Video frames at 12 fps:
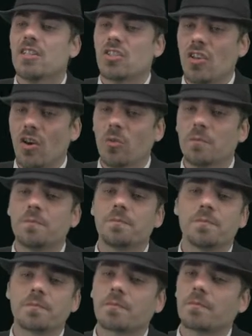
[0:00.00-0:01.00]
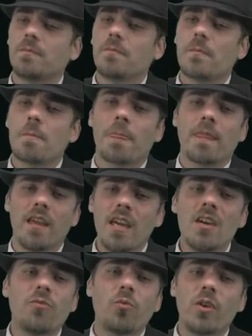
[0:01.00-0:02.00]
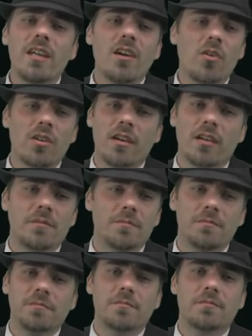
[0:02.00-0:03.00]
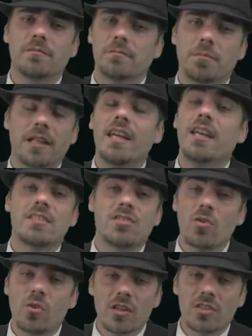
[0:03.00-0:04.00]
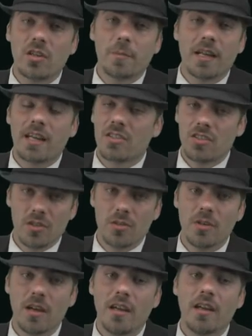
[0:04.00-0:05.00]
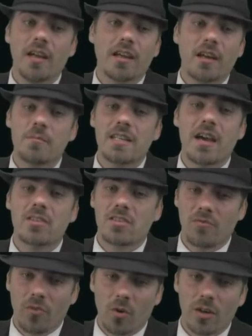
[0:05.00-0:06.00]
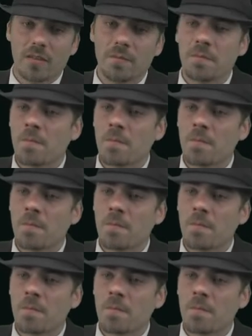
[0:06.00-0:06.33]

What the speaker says: So if we go to play a Stonecoil Serpent on 2, it comes down as a 4.